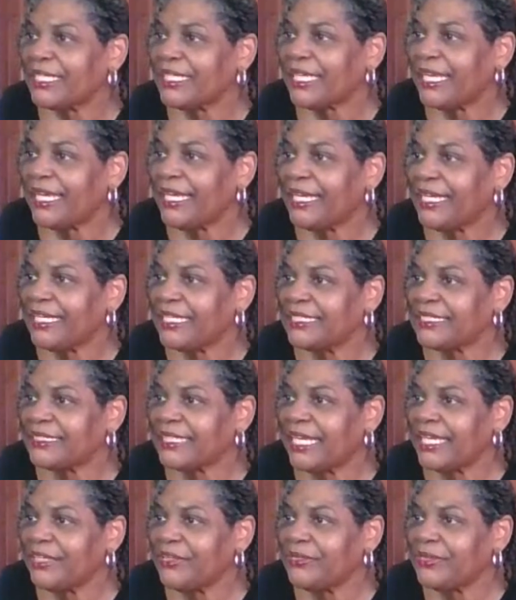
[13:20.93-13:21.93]
Yes,
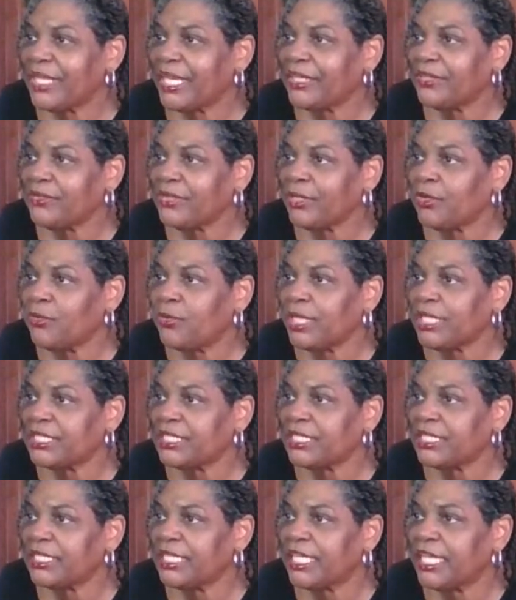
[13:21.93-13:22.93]
thank you, thank you. The
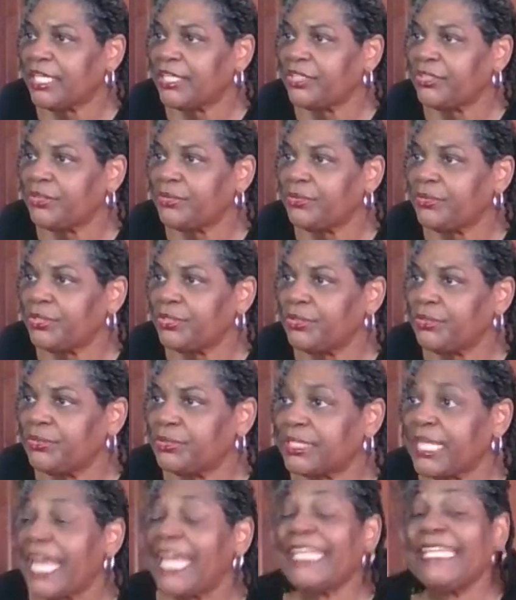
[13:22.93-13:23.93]
question, can you
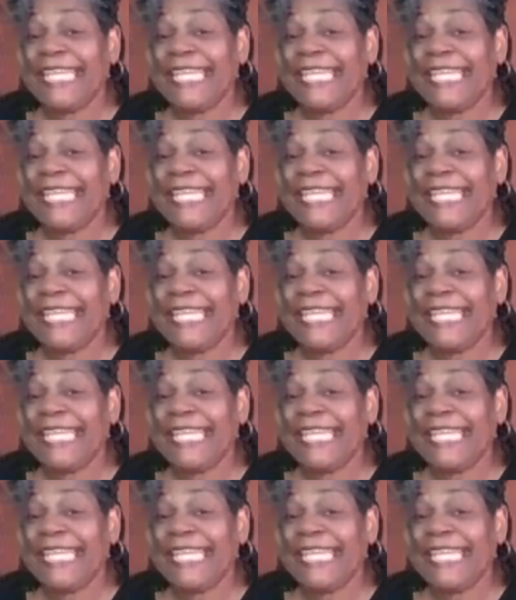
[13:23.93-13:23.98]
use?